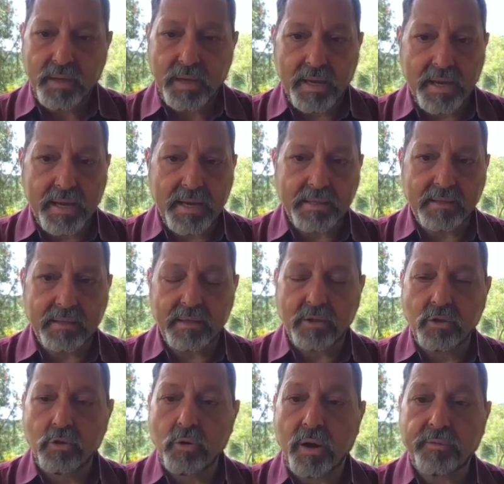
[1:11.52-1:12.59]
and
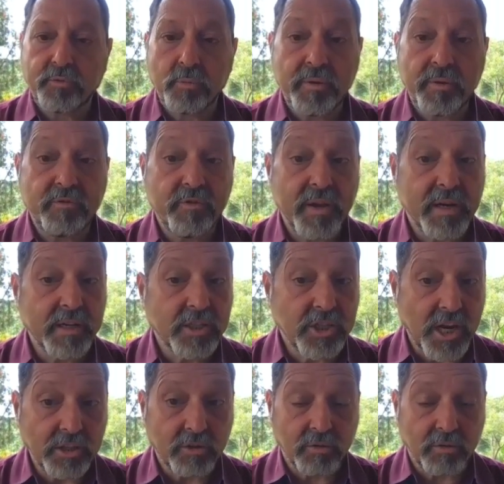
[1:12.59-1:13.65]
you have to be very
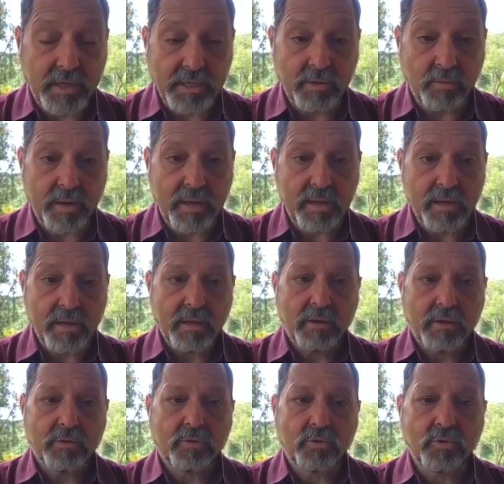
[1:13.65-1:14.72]
gentle anyway
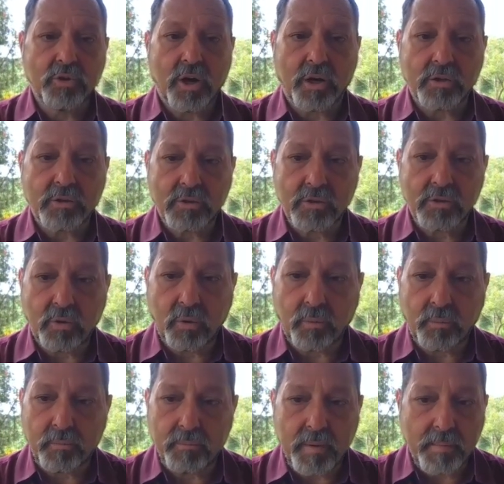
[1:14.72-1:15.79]
to not,
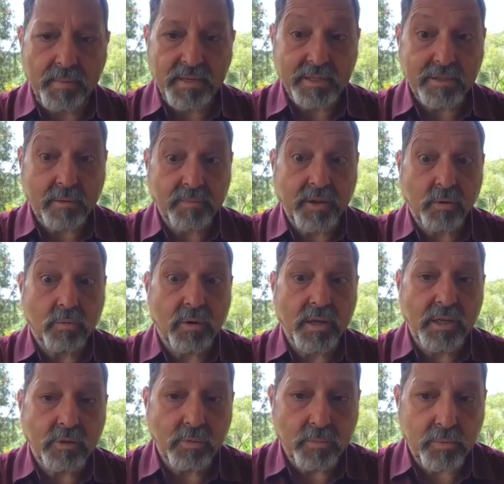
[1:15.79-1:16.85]
maybe there's something
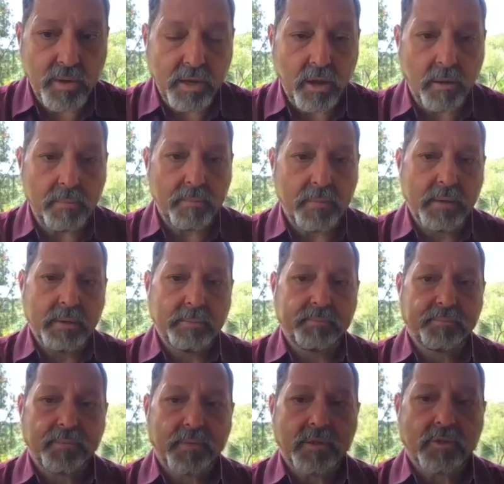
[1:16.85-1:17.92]
ready to break up.
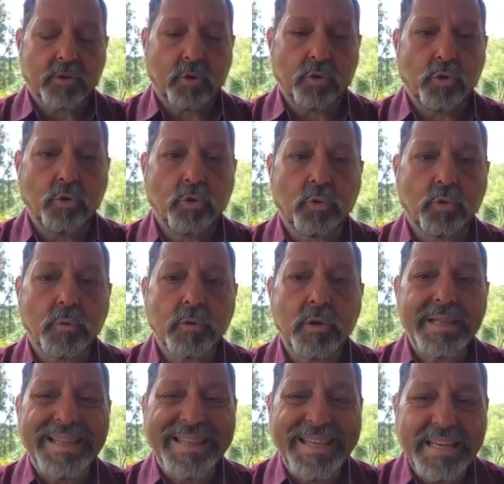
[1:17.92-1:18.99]
So you don't want to
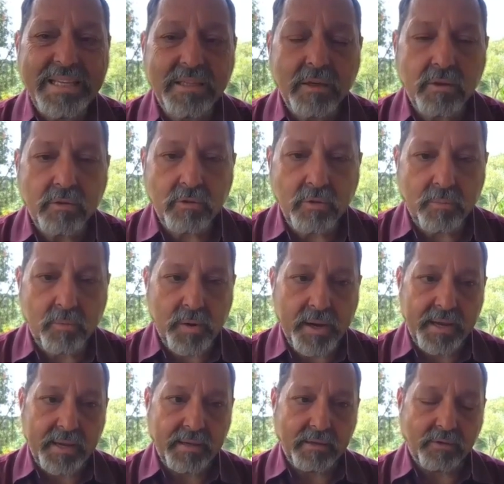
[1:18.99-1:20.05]
lead the
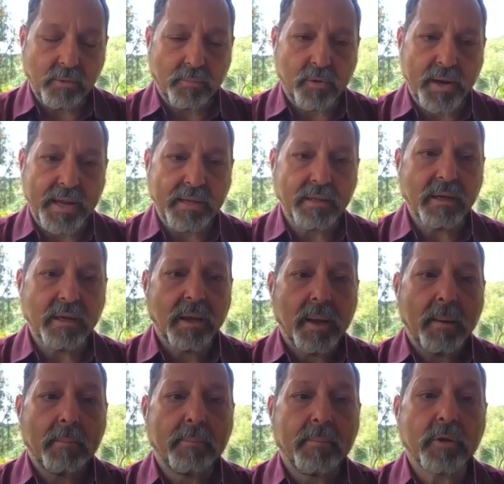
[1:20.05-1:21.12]
brain,
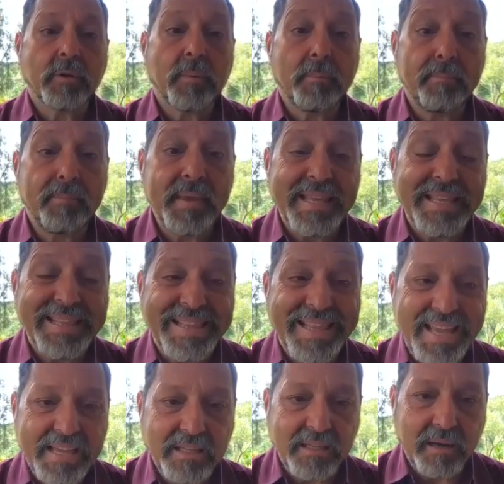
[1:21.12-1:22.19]
but be
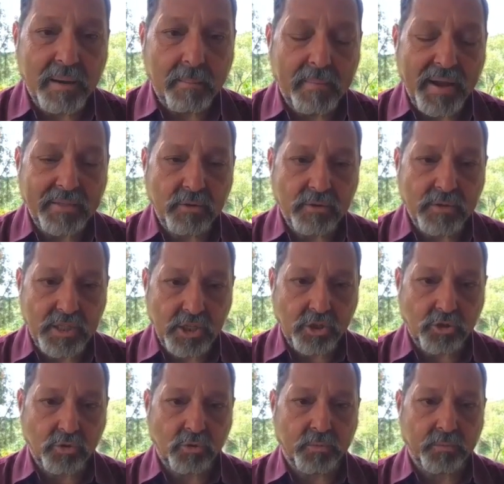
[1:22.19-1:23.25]
led by the
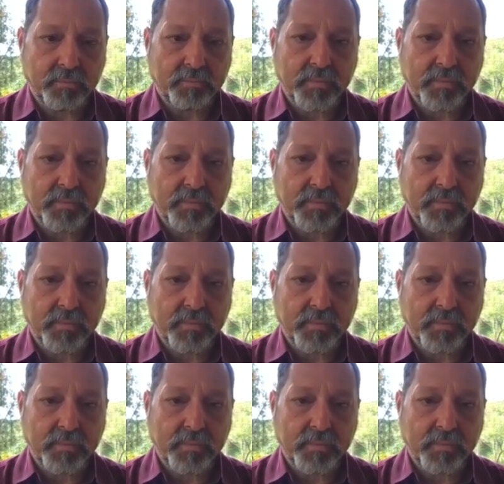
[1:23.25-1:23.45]
tissue